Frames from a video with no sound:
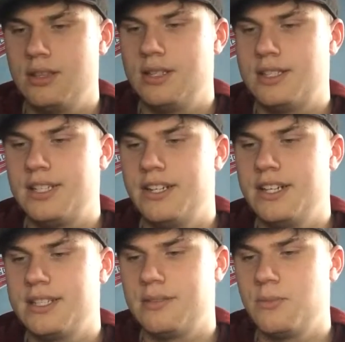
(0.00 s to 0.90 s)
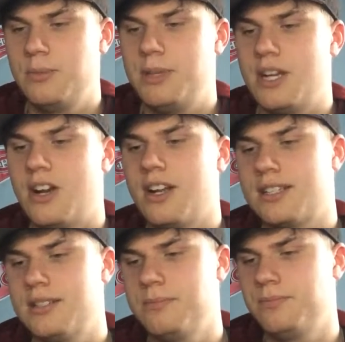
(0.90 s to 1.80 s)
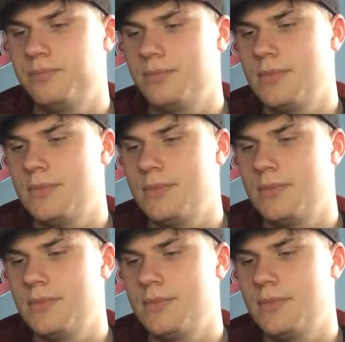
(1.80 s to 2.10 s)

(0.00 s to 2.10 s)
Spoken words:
this series will be awesome.